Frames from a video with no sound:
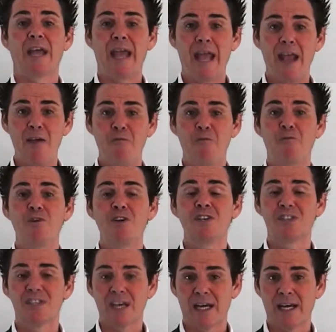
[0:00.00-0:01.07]
every
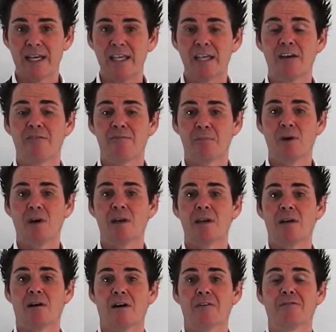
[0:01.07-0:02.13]
day of my
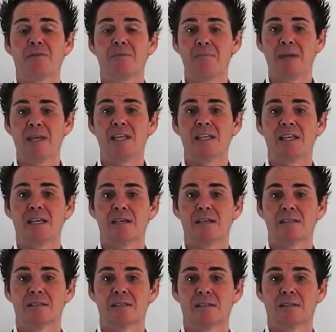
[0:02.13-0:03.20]
life for many
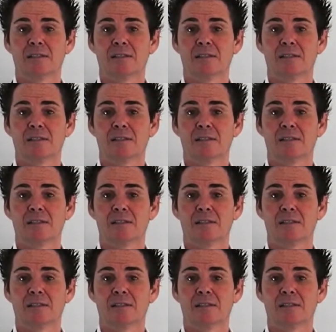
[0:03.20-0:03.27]
years.